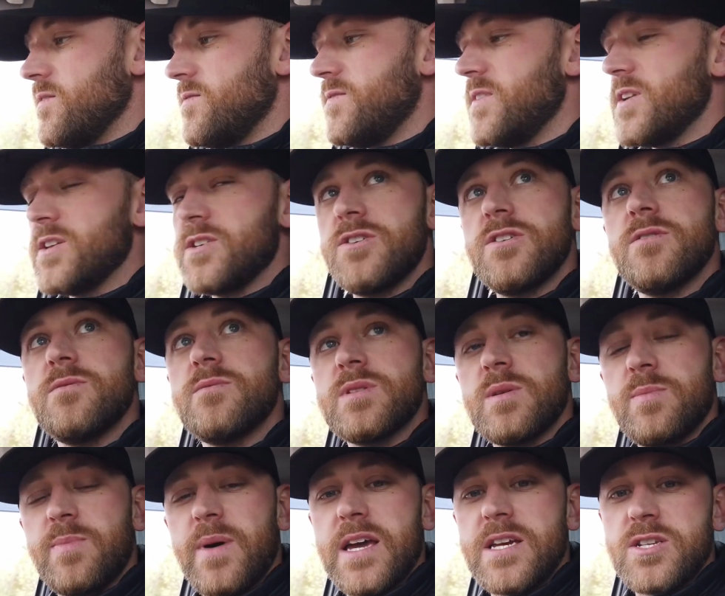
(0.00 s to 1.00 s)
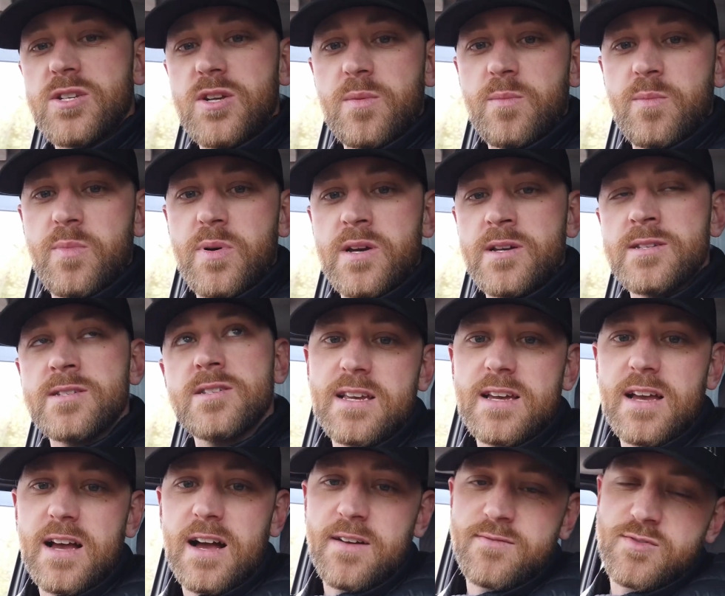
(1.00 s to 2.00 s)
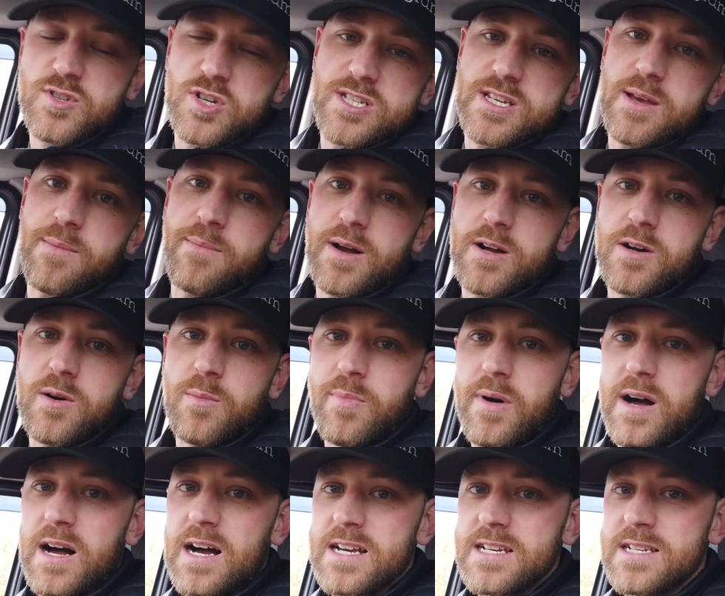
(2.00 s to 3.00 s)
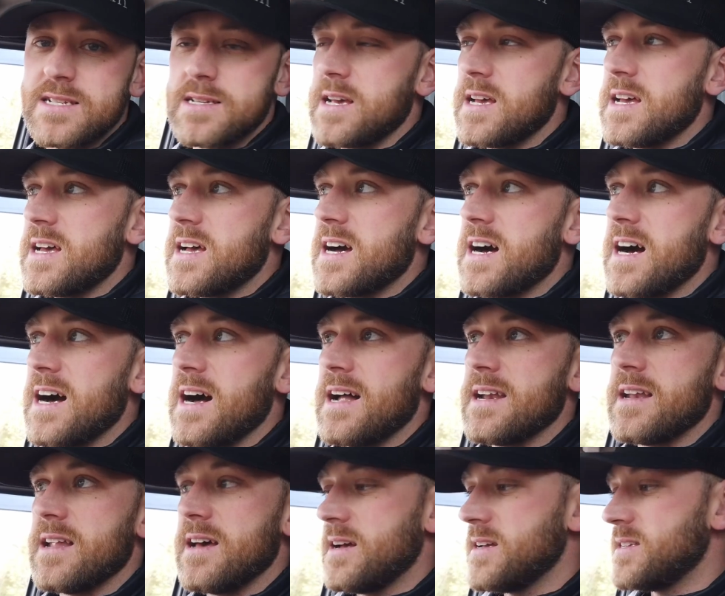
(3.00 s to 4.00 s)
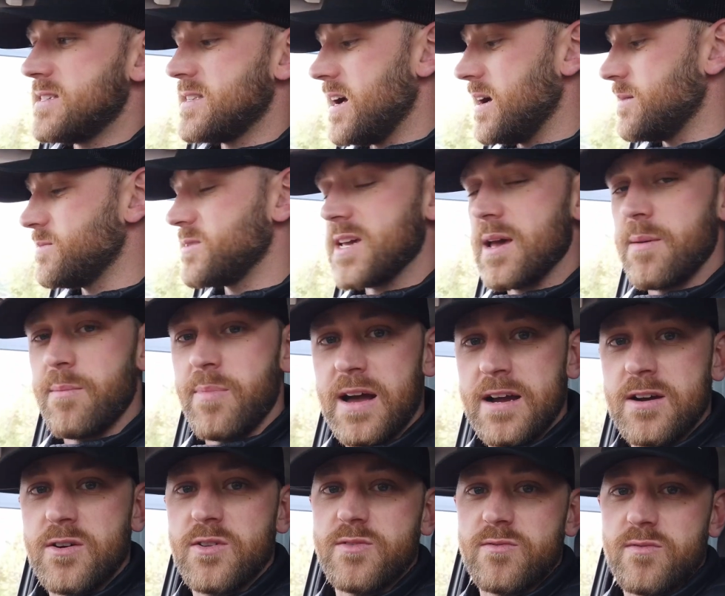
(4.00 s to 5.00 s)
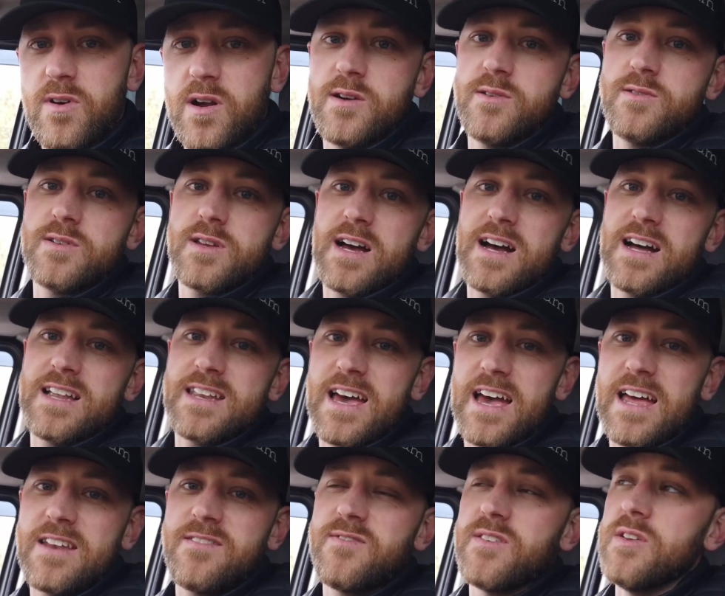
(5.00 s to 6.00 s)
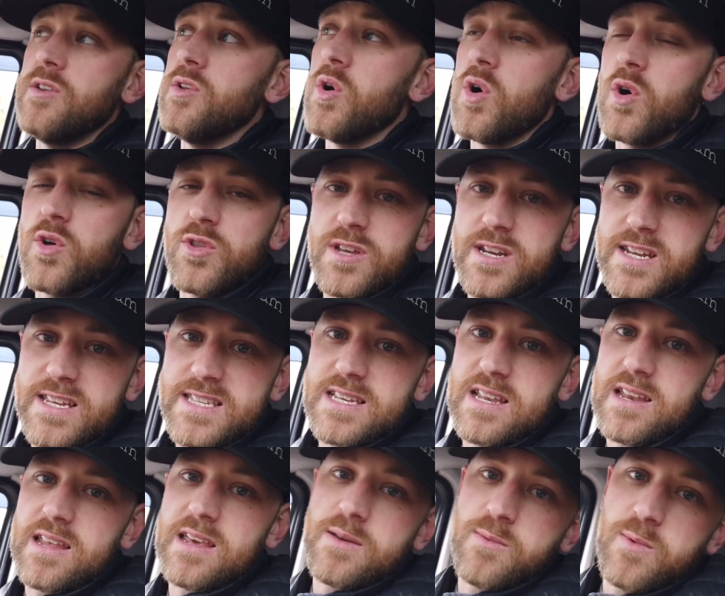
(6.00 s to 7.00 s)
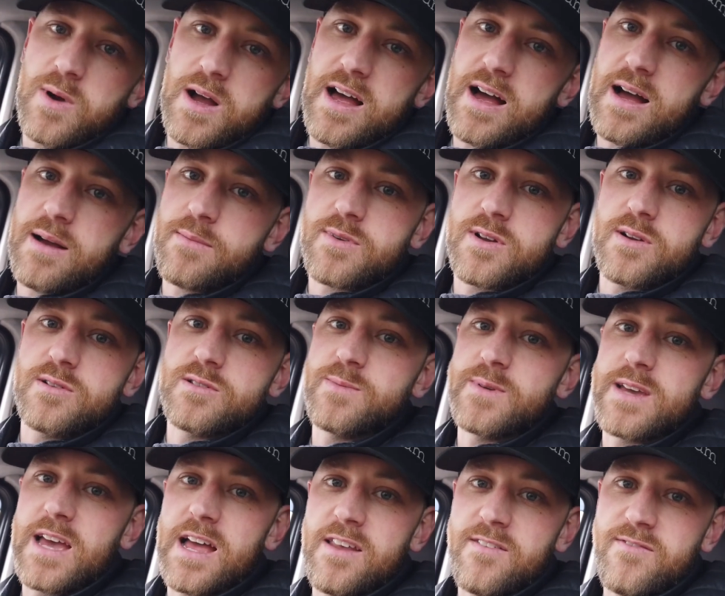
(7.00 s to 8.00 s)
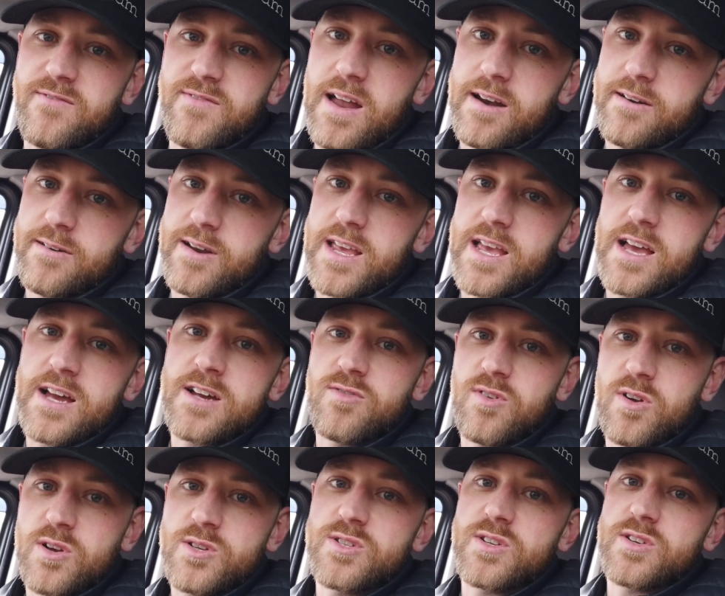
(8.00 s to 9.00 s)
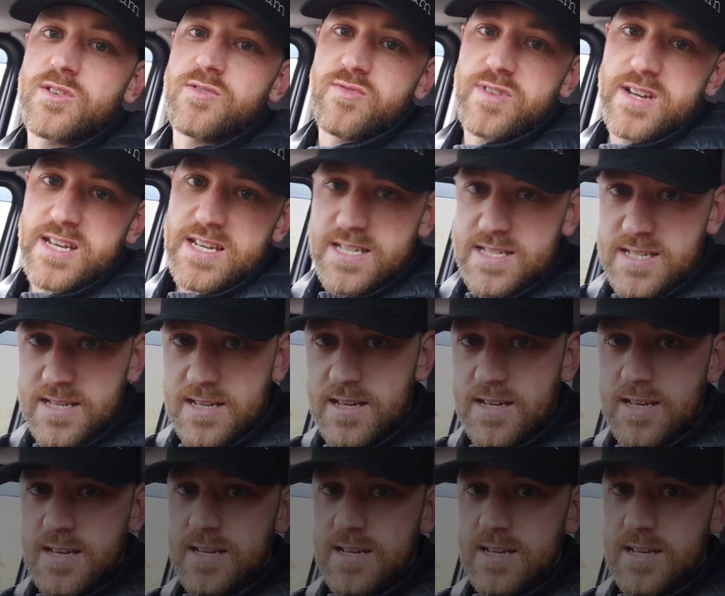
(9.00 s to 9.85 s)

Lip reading: finishing up with the base jumpers, I've just said my goodbyes, and it's time to get back on the road and head for northern Italy, where I'm going to be getting a ferry across to Greece.